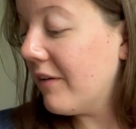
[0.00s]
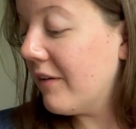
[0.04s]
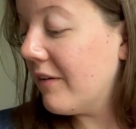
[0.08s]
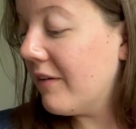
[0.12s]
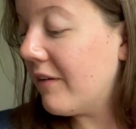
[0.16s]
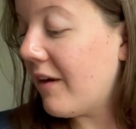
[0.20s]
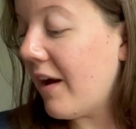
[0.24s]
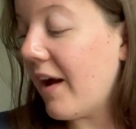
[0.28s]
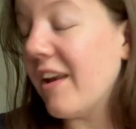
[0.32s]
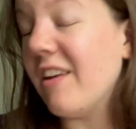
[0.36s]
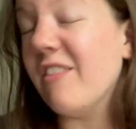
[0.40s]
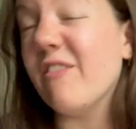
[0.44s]

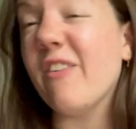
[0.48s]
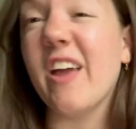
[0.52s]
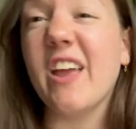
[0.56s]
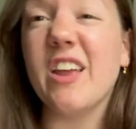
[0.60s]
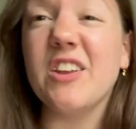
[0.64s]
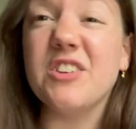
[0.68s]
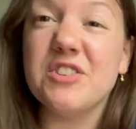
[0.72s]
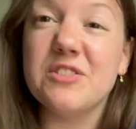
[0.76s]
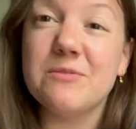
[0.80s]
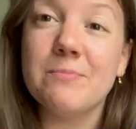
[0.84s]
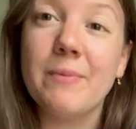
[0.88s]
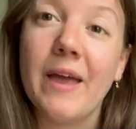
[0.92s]
kind of, I
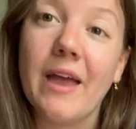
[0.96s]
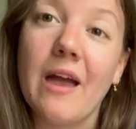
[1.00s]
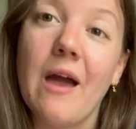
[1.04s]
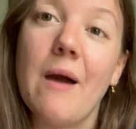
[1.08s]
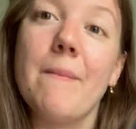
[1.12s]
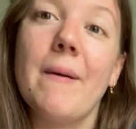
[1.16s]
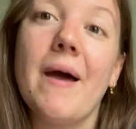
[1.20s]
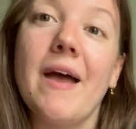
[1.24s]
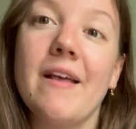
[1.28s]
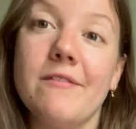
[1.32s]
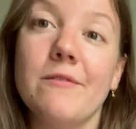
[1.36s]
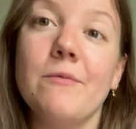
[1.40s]
can just pick up
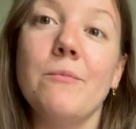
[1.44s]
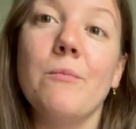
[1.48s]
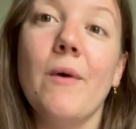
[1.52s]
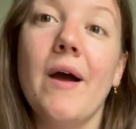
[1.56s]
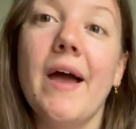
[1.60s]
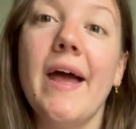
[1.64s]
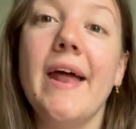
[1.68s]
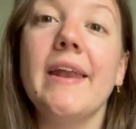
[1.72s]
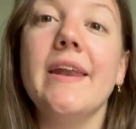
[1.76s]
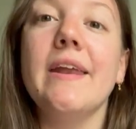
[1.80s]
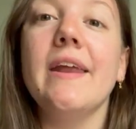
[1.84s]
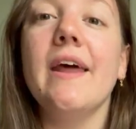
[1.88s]
as and
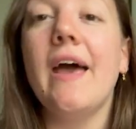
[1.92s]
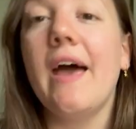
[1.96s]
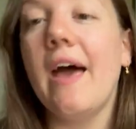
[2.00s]
when,